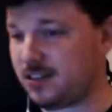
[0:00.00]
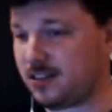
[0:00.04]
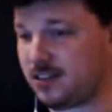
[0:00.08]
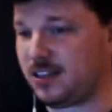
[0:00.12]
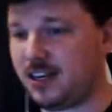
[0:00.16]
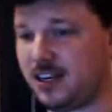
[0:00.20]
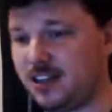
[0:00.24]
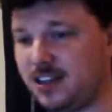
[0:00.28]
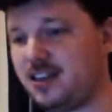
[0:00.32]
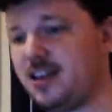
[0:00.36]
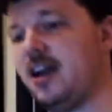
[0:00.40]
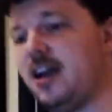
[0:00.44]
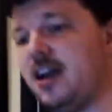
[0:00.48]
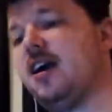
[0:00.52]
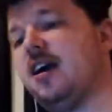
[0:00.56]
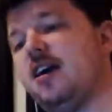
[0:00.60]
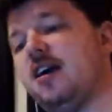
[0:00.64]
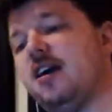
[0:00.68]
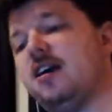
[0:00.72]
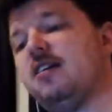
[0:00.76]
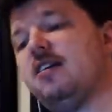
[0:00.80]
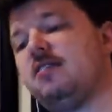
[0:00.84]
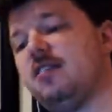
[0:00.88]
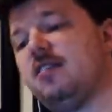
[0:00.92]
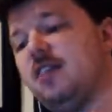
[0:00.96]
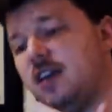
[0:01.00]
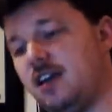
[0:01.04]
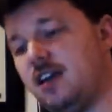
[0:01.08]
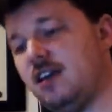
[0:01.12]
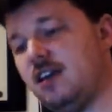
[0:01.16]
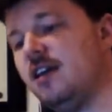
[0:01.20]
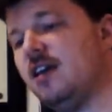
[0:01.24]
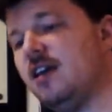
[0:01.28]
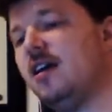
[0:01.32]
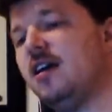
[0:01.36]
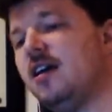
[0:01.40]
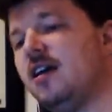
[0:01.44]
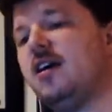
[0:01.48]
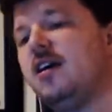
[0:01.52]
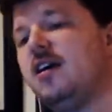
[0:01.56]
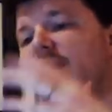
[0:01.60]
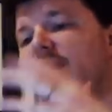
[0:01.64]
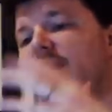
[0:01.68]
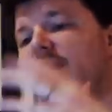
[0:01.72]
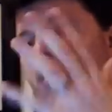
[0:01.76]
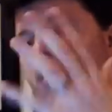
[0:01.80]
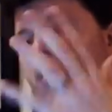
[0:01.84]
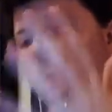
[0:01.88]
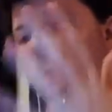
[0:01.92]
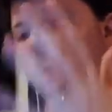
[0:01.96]
if somebody else doesn't get it there,
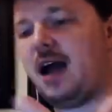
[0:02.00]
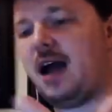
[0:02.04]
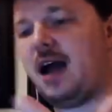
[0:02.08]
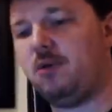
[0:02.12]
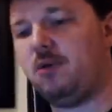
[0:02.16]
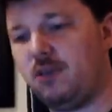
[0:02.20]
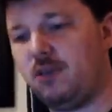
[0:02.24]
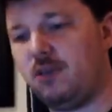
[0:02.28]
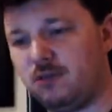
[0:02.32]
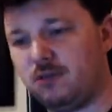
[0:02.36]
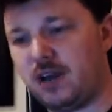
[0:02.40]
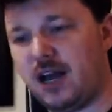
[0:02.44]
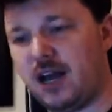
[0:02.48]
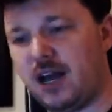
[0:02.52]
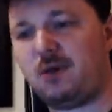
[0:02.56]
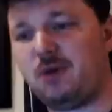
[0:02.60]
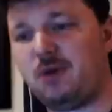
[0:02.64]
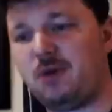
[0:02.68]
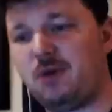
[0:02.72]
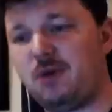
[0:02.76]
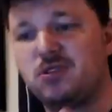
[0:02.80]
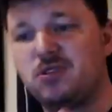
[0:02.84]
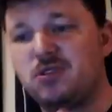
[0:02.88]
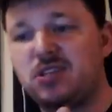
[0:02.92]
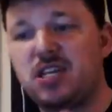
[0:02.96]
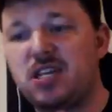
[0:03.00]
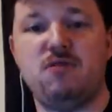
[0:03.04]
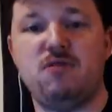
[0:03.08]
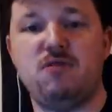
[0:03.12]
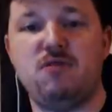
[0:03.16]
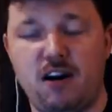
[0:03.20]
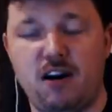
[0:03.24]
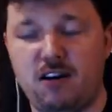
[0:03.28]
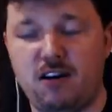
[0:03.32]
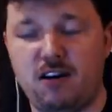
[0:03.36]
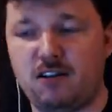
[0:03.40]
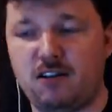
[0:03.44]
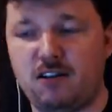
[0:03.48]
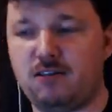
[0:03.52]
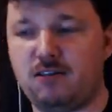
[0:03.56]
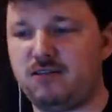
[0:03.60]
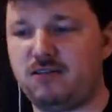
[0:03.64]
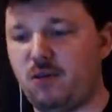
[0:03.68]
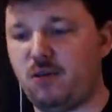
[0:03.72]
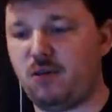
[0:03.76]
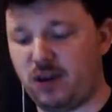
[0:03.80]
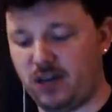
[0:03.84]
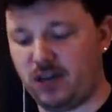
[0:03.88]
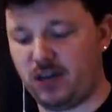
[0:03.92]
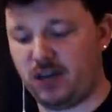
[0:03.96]
then I will take you
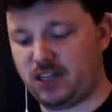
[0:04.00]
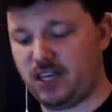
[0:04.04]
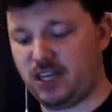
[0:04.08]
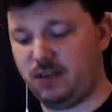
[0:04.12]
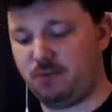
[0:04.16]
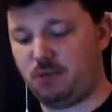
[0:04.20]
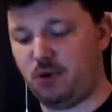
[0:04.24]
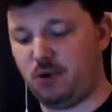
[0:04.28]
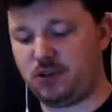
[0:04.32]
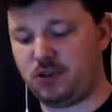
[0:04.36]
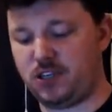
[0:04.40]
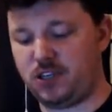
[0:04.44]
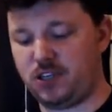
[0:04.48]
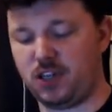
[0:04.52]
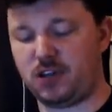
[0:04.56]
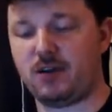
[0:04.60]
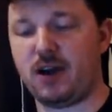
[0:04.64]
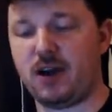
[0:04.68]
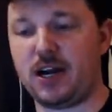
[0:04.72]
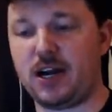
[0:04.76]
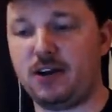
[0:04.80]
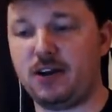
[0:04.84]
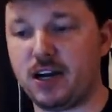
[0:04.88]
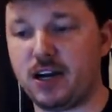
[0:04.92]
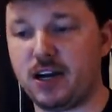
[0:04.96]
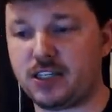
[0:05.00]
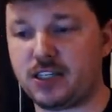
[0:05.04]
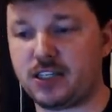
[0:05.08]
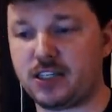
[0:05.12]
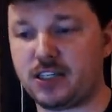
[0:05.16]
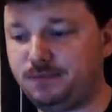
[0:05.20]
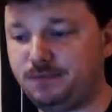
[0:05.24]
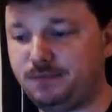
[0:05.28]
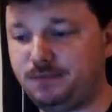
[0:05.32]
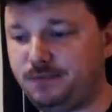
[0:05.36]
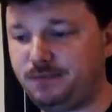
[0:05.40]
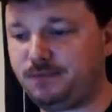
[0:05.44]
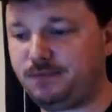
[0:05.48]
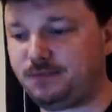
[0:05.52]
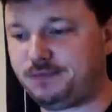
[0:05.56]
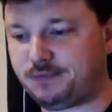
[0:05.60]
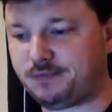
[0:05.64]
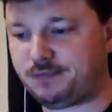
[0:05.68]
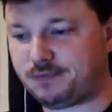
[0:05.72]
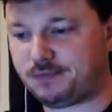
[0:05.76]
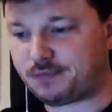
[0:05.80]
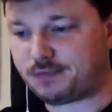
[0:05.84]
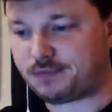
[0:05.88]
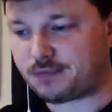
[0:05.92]
there, or at least point you in the right direction.